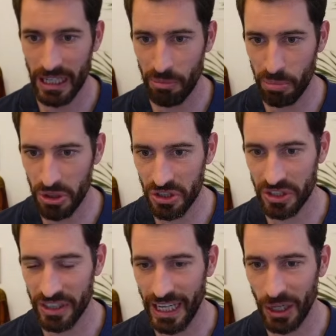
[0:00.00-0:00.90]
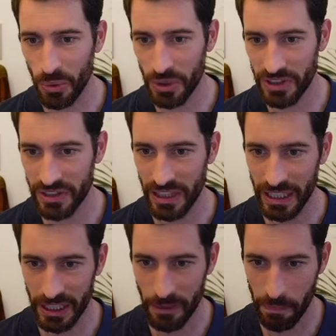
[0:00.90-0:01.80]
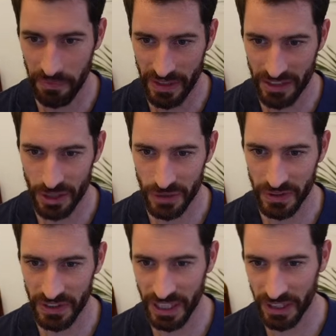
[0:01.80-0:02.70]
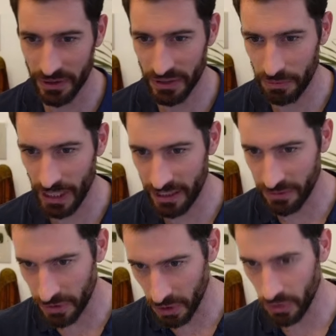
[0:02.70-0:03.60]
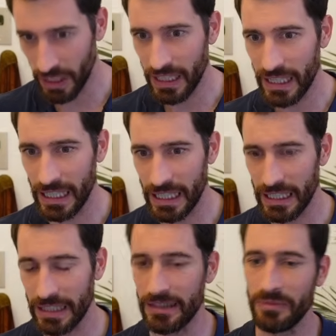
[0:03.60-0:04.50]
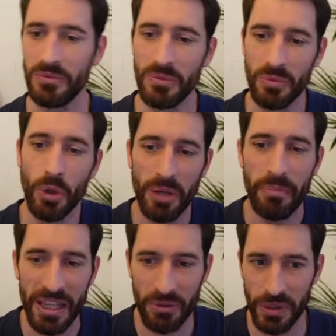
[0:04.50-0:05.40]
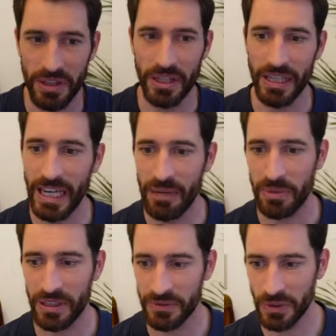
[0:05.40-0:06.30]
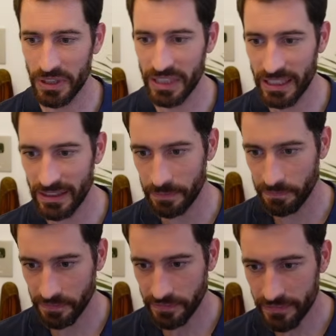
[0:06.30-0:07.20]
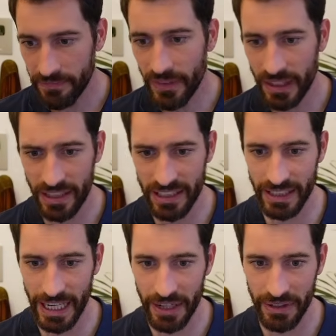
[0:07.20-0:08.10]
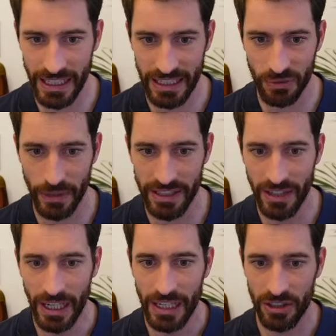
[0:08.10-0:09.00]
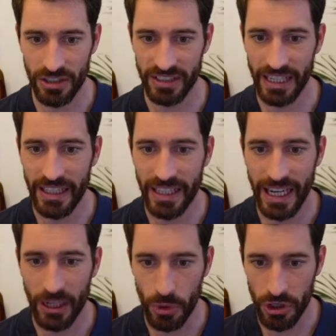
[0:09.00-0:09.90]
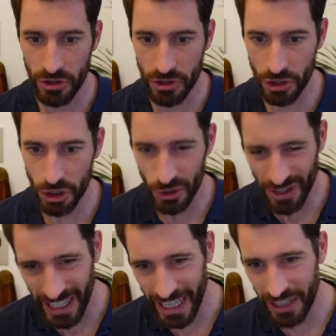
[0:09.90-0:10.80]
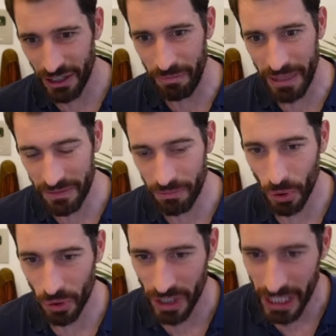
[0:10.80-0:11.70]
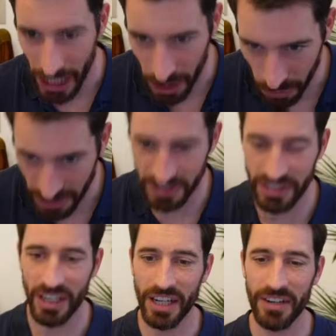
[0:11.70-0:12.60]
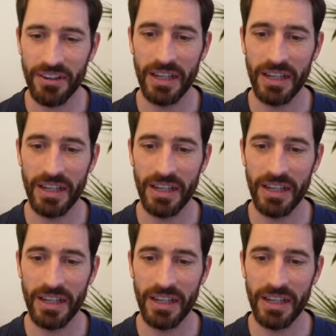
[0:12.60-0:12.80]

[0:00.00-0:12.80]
push downwards this surface here to make the flow work better with the A-pillar vortex. This area is red to just indicate we should shoot the air a bit more across the tire